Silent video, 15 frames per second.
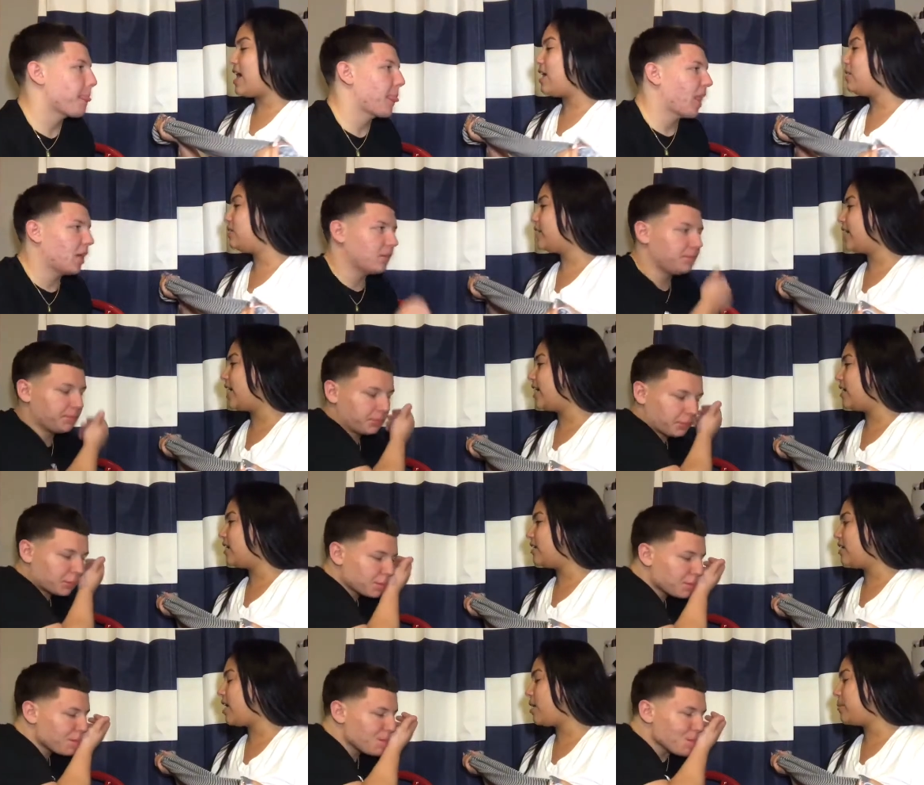Speaker 1: I only got
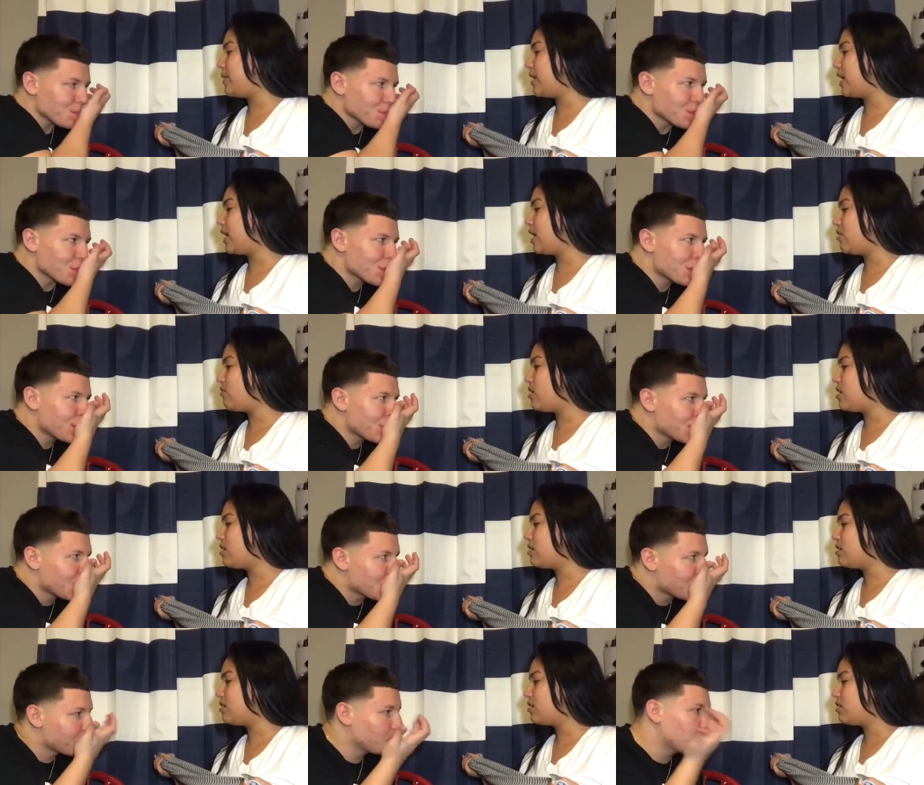how many I got
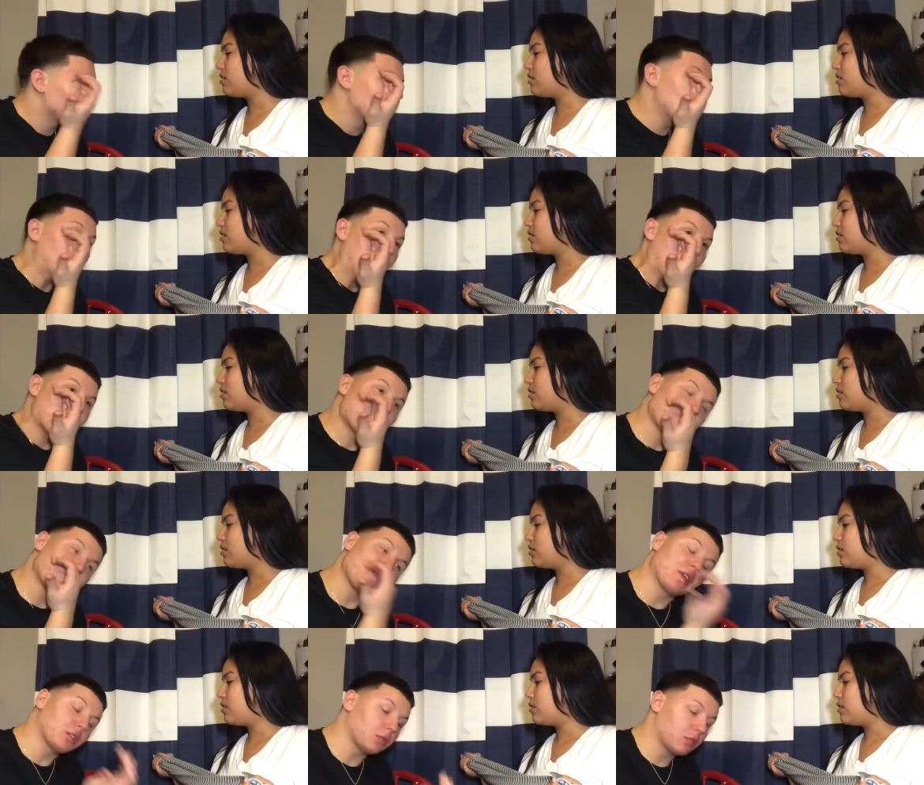wrong?
Speaker 2: You got your
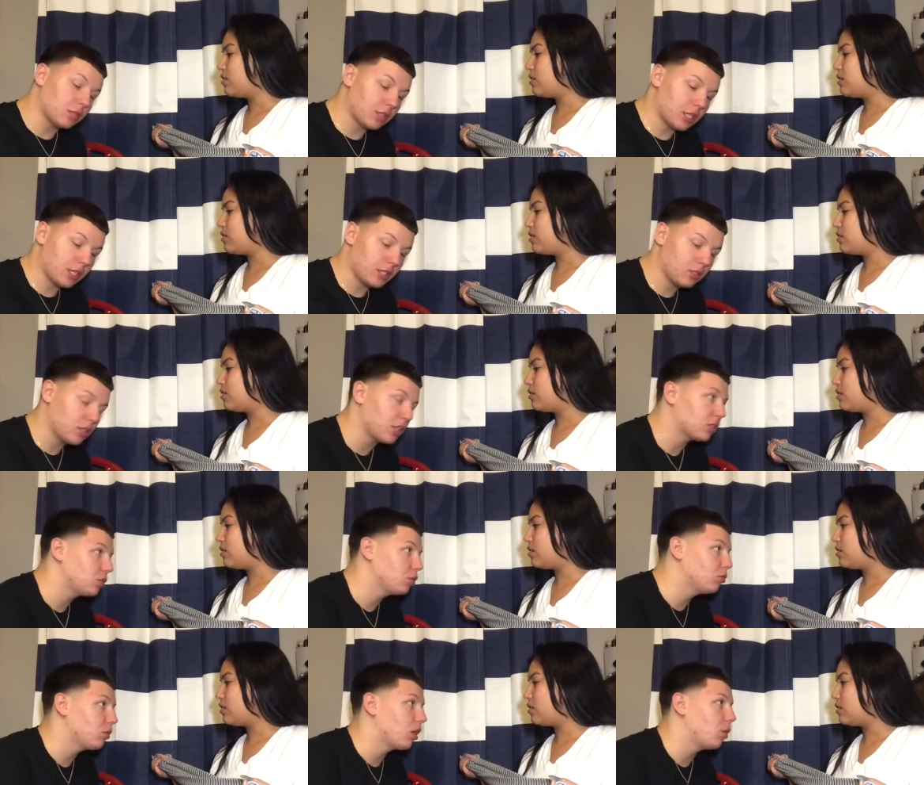first one right. You got
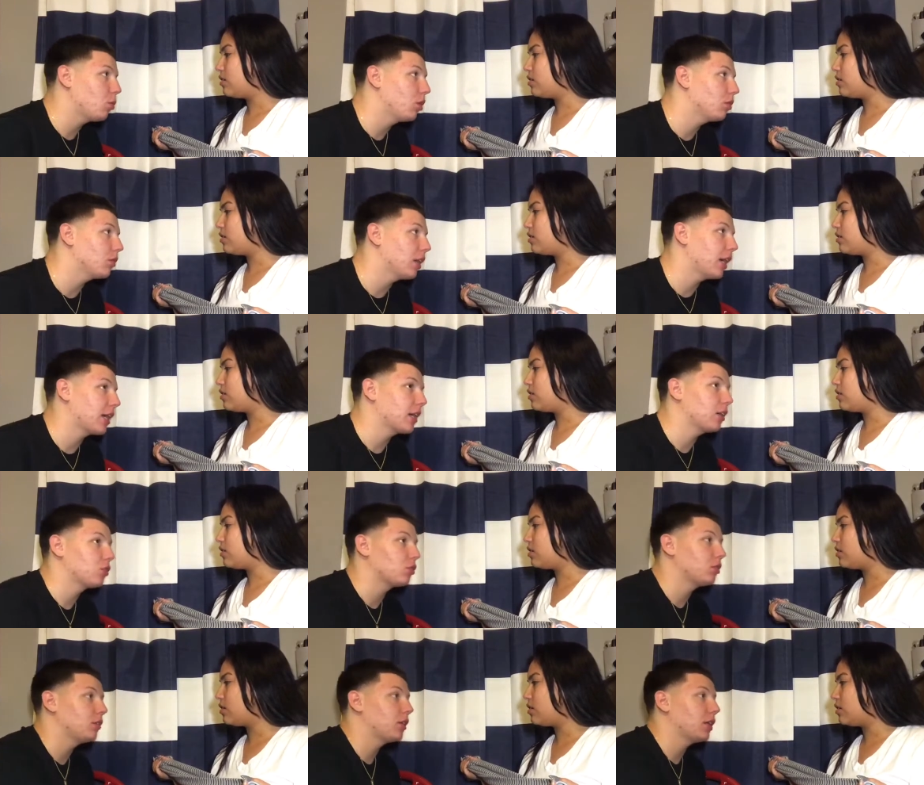two wrong, one right. I
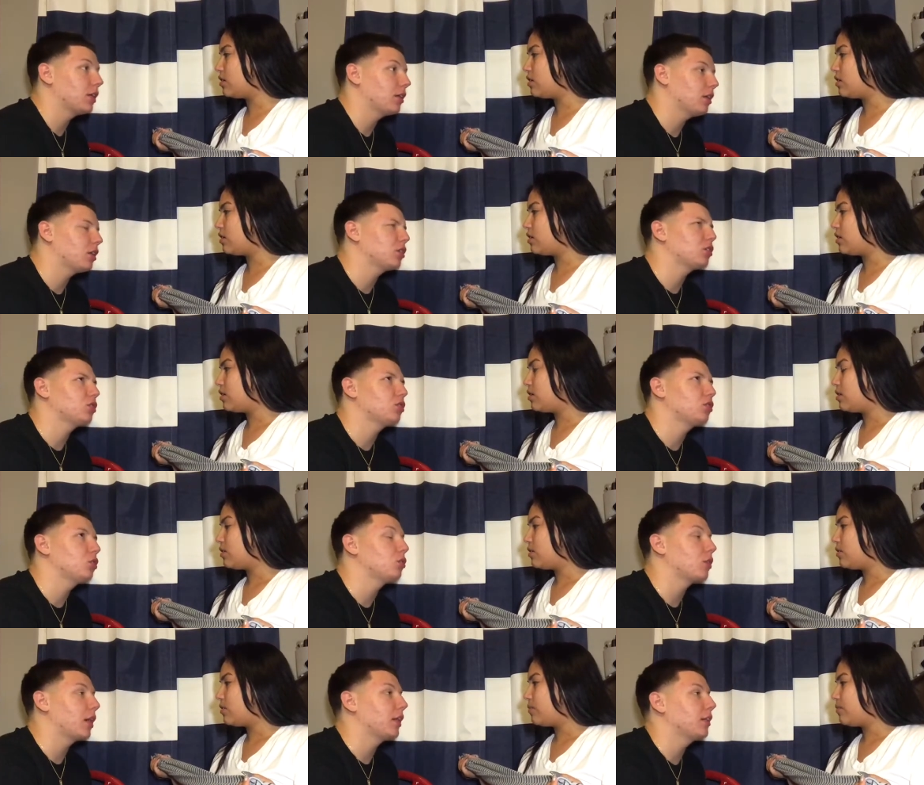got three right or
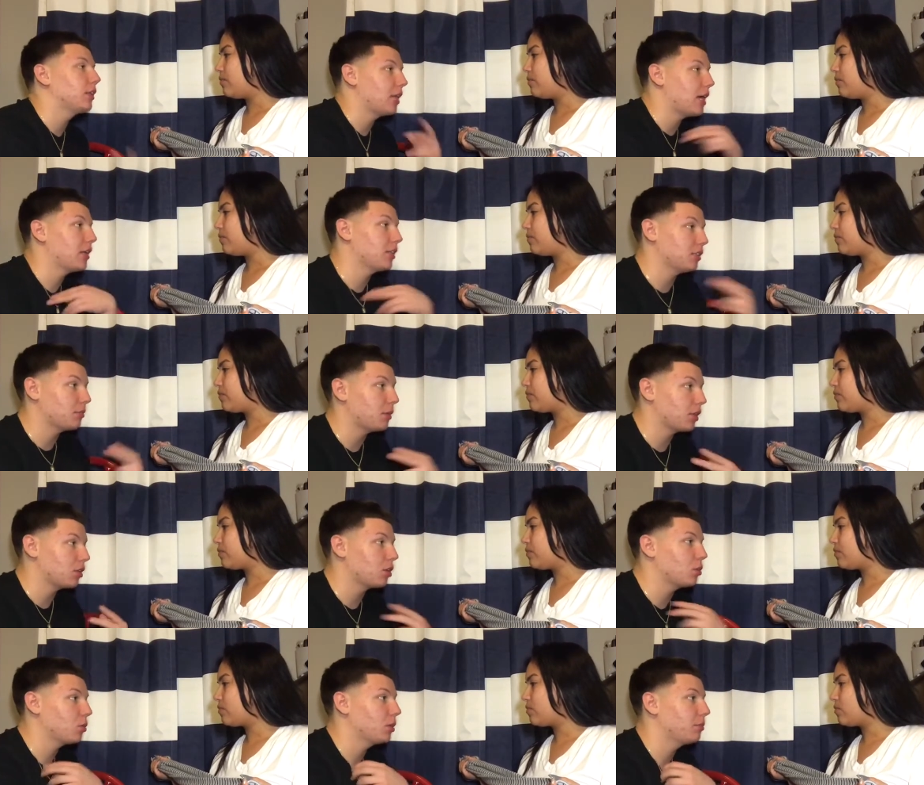two right. Now this is my
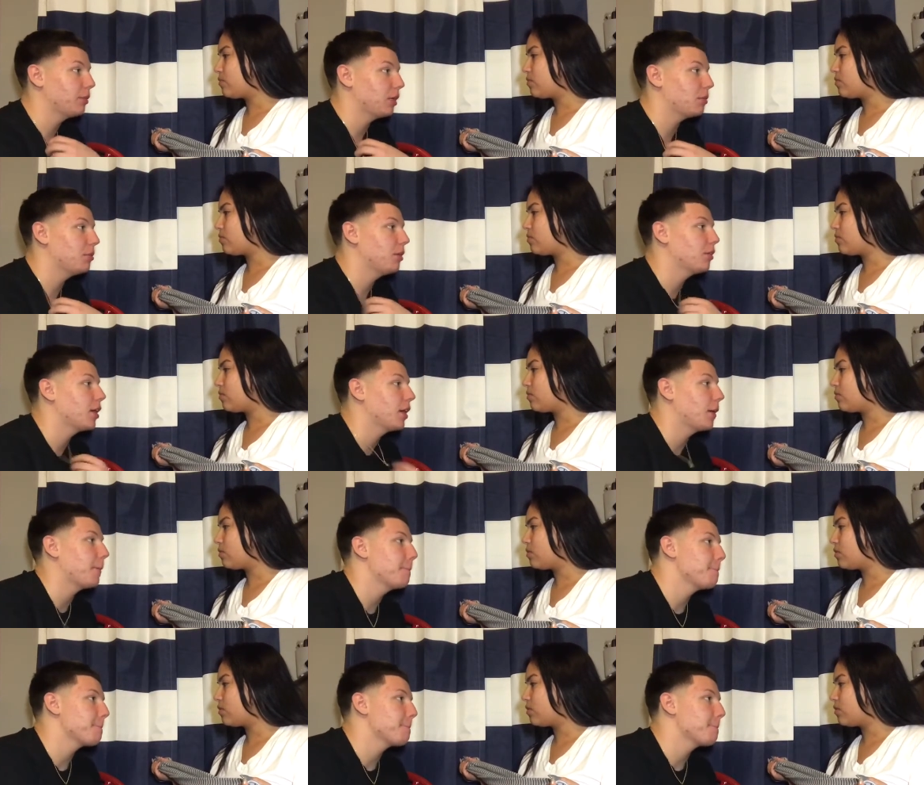third one. Be able to be right.